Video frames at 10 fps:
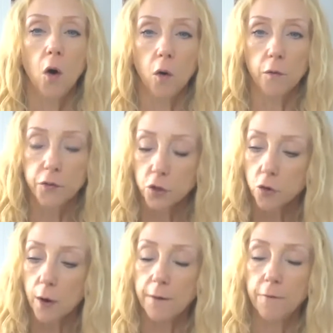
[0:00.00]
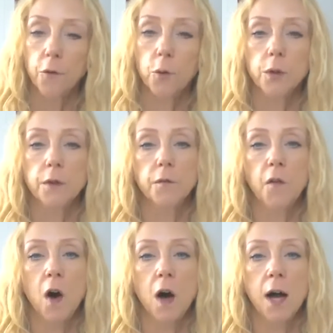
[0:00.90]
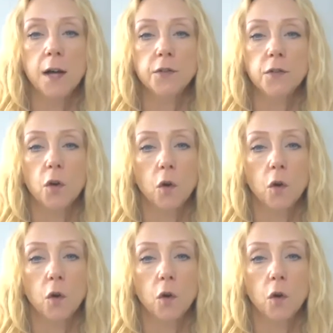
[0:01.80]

of straightforward advice,